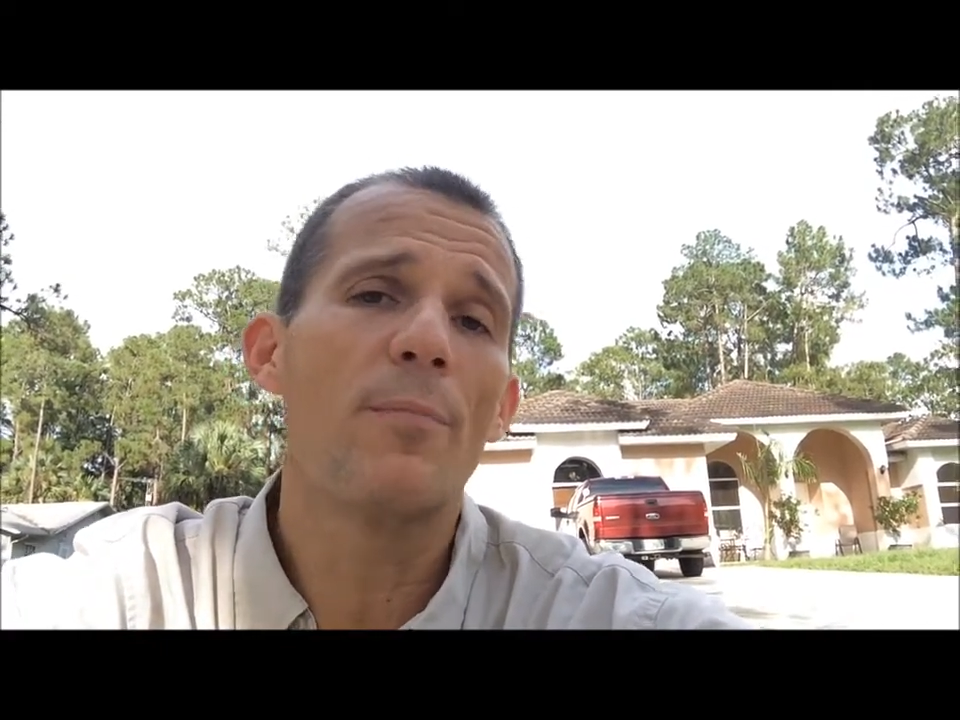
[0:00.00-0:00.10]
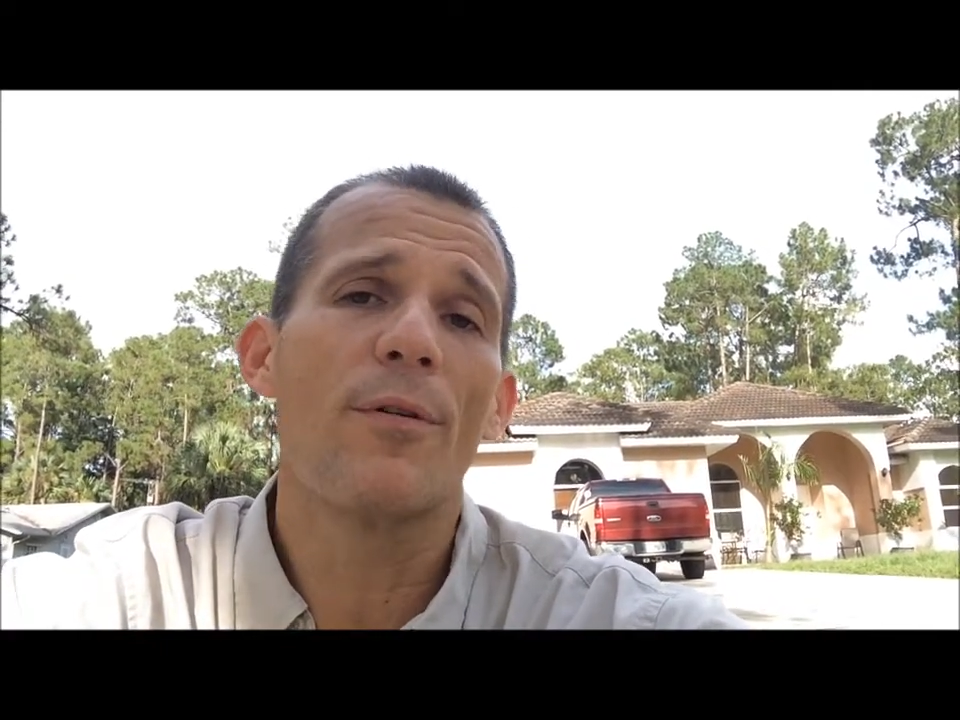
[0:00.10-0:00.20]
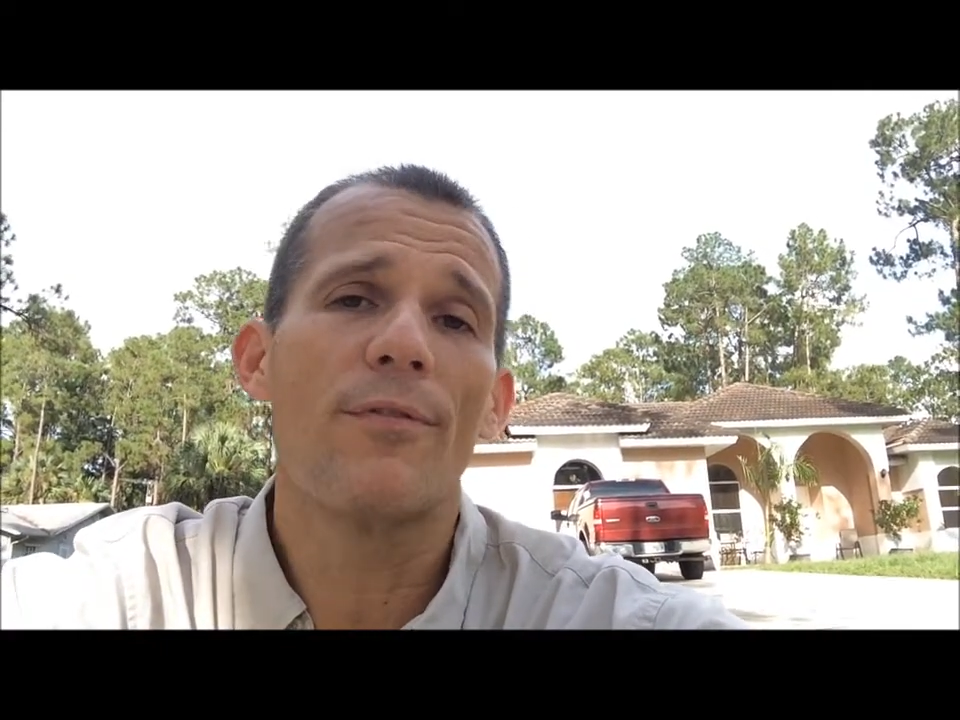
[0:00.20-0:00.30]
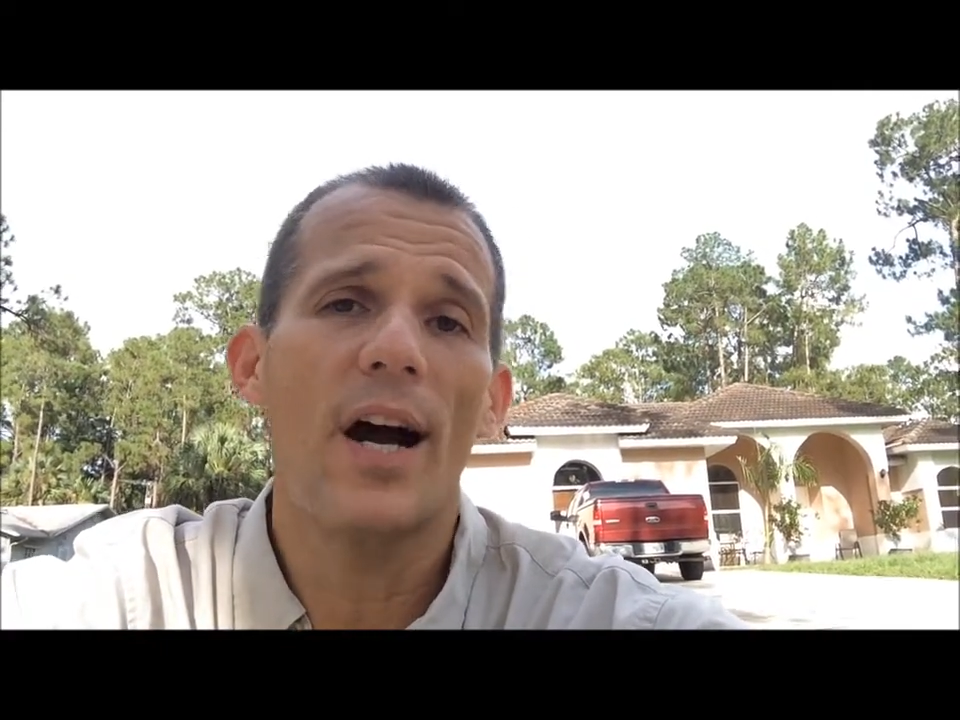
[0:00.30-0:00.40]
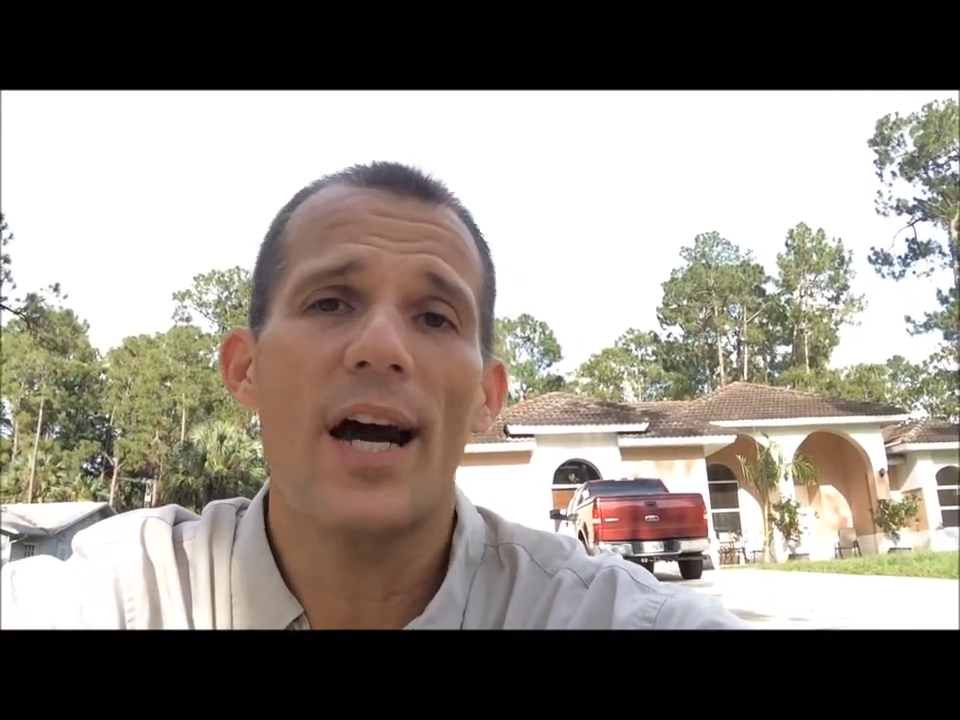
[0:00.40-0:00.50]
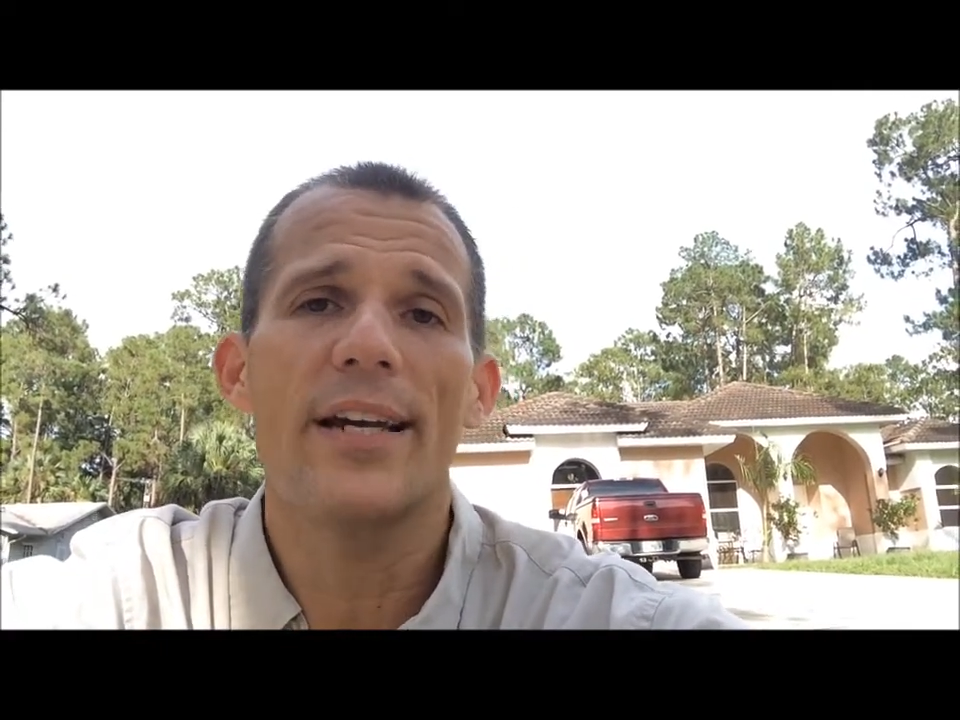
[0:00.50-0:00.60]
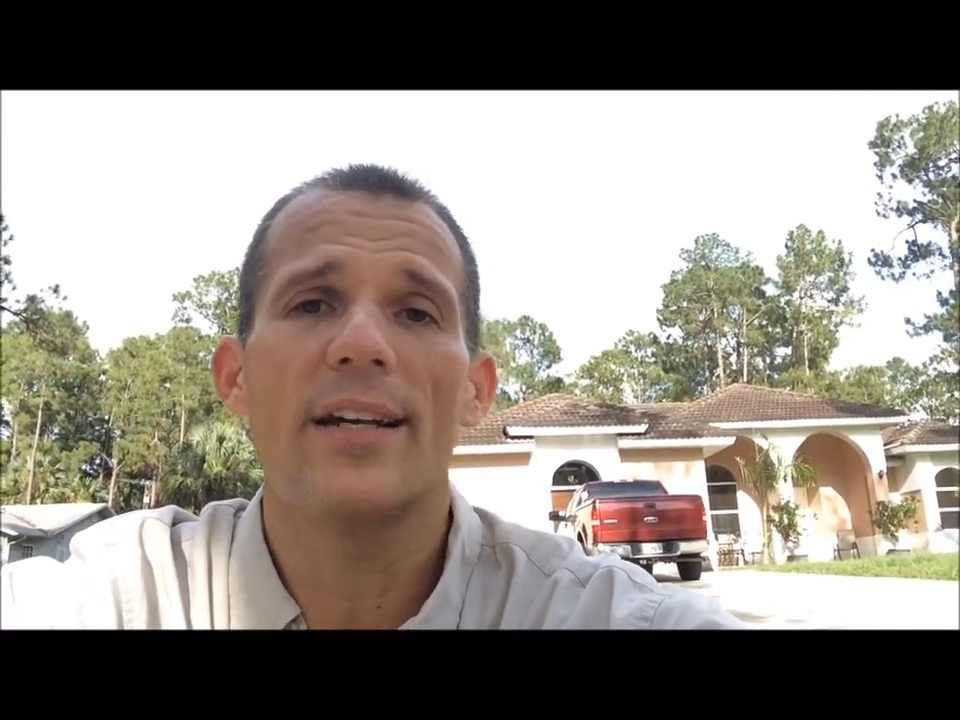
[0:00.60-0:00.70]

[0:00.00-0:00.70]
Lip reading: provide?